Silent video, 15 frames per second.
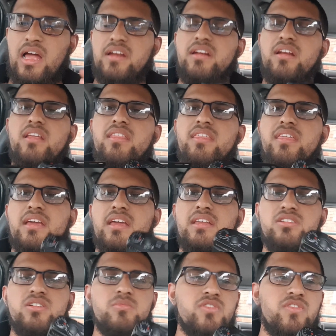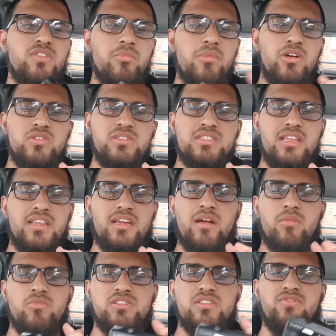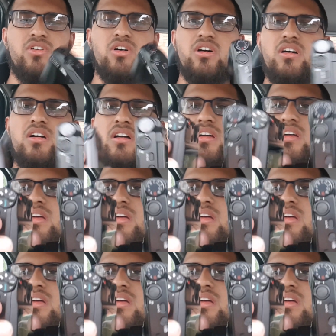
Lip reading: another thing, in terms of the modes that the cameras have got,